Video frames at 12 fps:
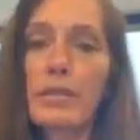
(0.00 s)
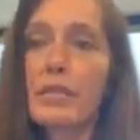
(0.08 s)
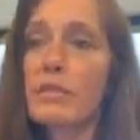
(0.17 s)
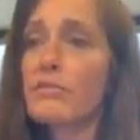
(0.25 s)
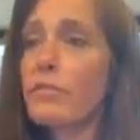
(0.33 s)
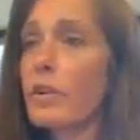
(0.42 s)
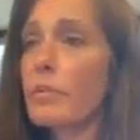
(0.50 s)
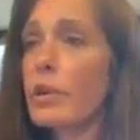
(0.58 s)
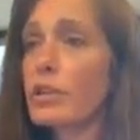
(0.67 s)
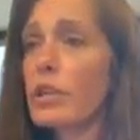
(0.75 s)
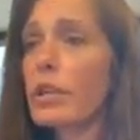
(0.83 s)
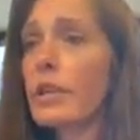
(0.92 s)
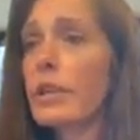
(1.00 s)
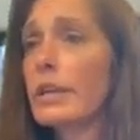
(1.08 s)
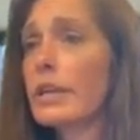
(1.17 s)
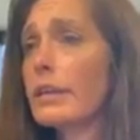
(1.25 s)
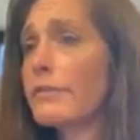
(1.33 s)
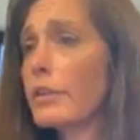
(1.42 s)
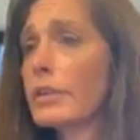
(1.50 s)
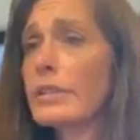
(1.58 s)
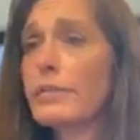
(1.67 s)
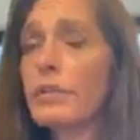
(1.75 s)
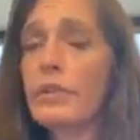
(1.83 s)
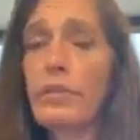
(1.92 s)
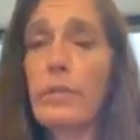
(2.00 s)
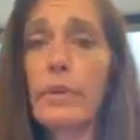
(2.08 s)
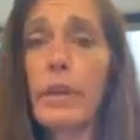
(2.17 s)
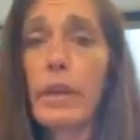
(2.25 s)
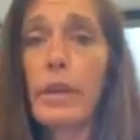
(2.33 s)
This is very much very different from